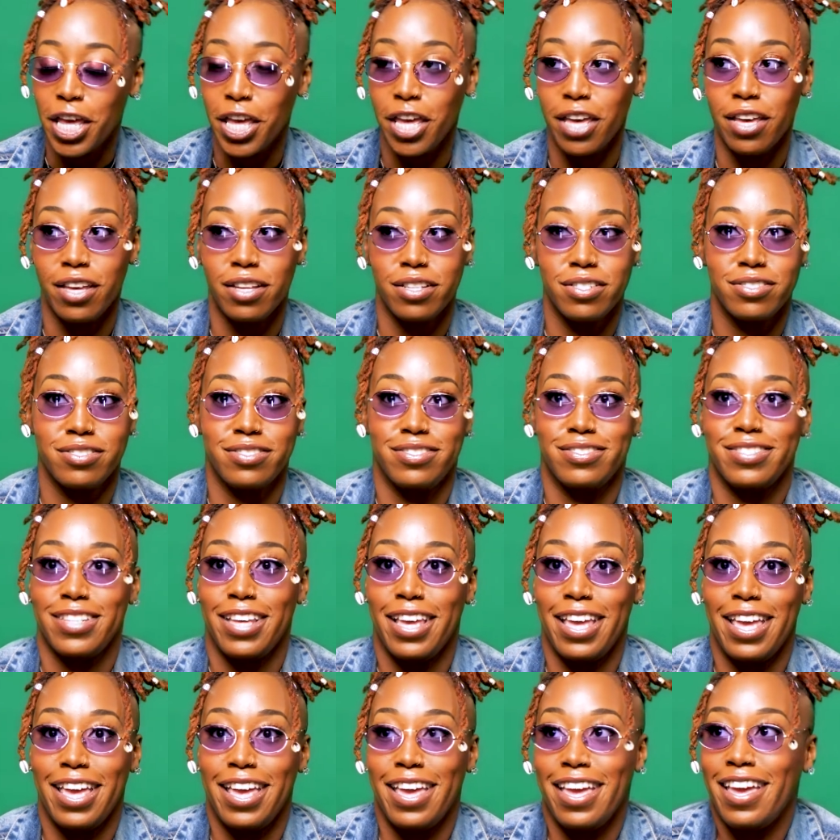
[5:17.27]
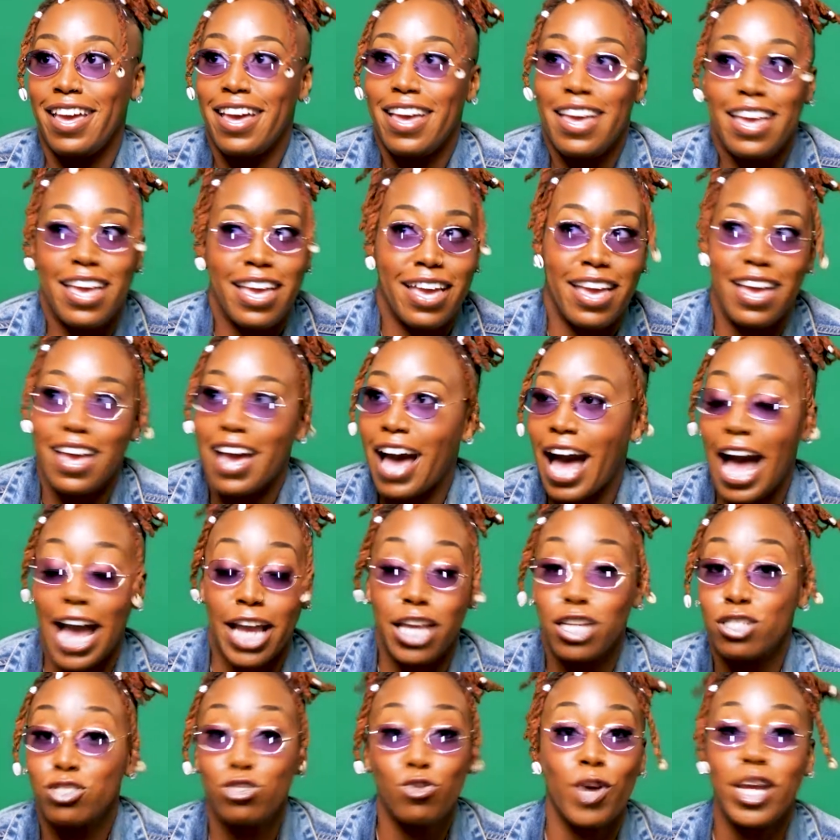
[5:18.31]
I
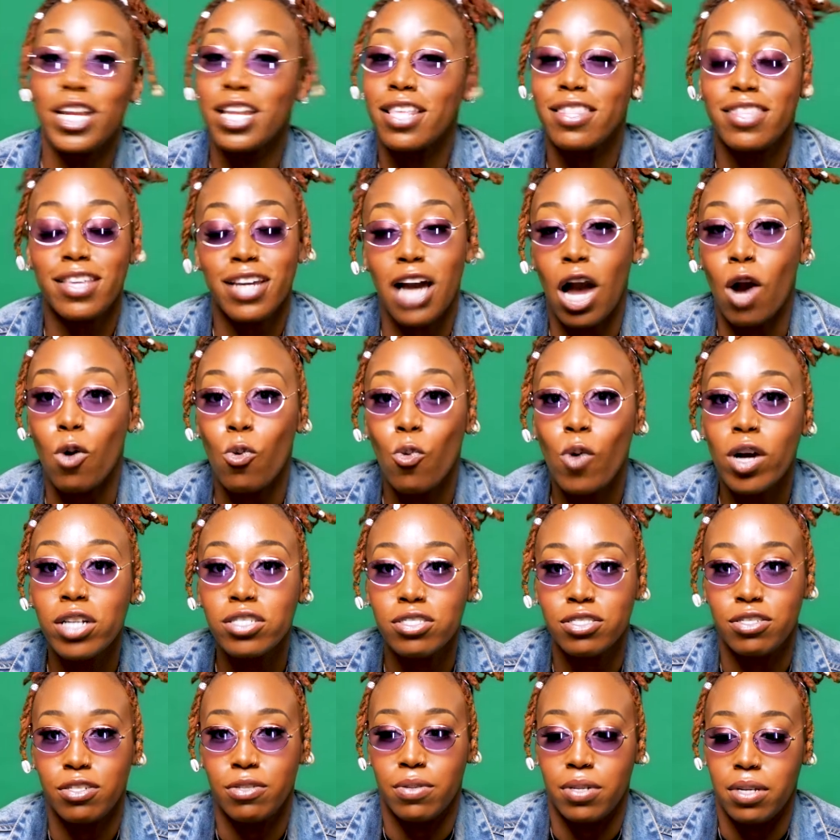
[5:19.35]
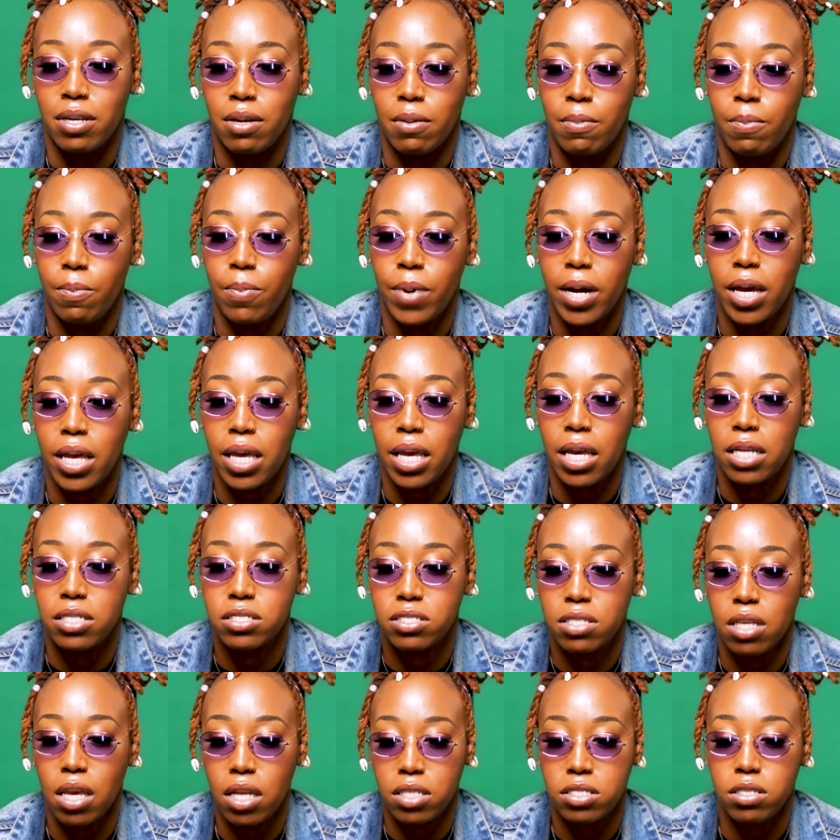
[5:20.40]
can do anything I want to it, but
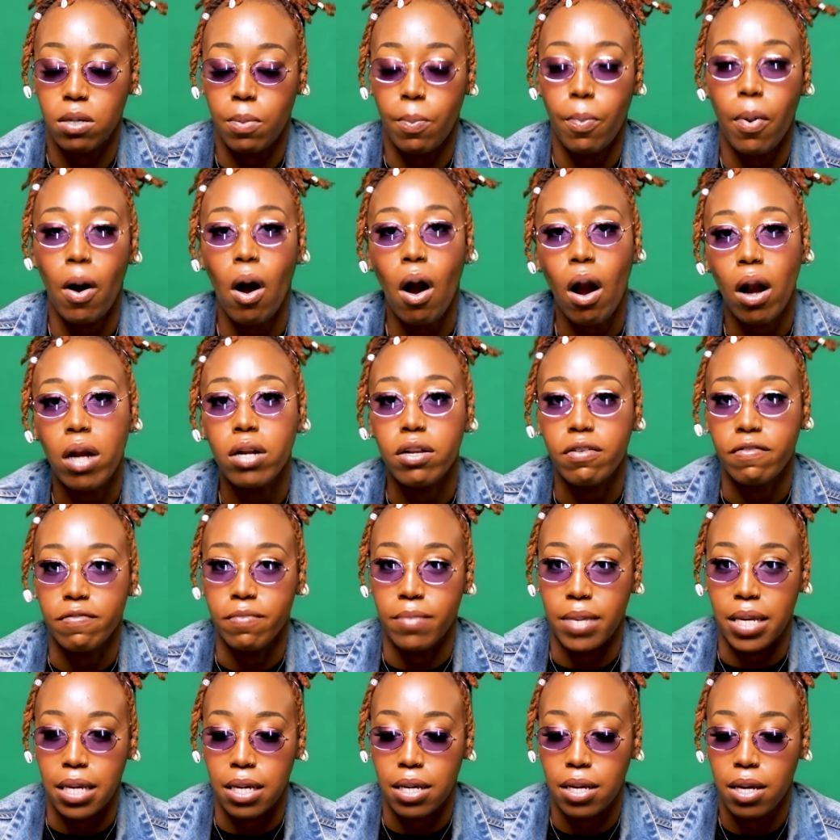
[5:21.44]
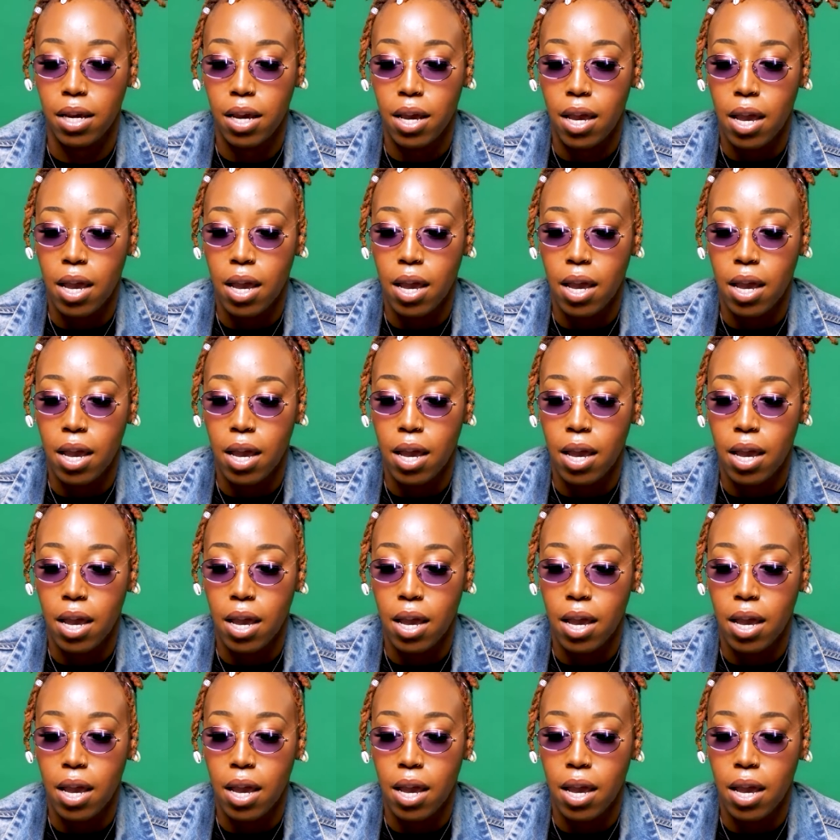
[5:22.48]
it's a part of me.